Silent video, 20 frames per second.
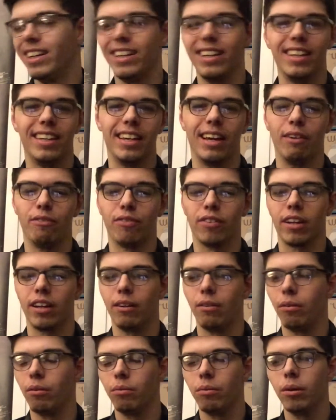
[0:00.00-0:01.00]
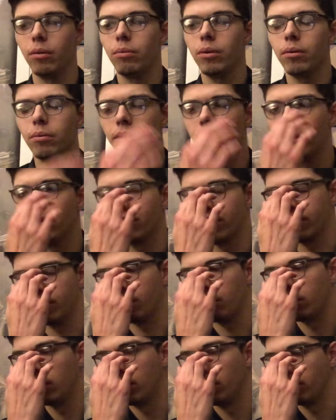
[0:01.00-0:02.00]
Yeah, I forgot. What else
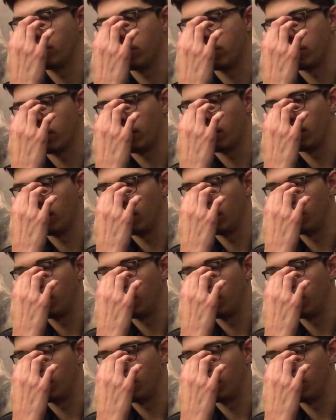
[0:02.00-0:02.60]
is there?